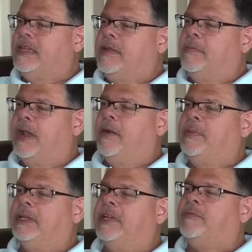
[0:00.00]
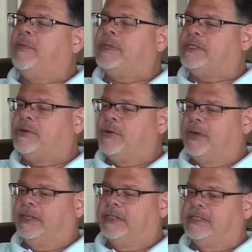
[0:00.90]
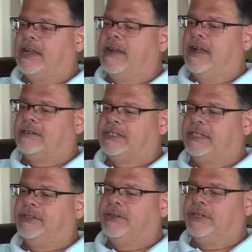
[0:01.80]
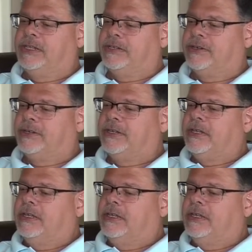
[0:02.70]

But our big infamous story is our senior year,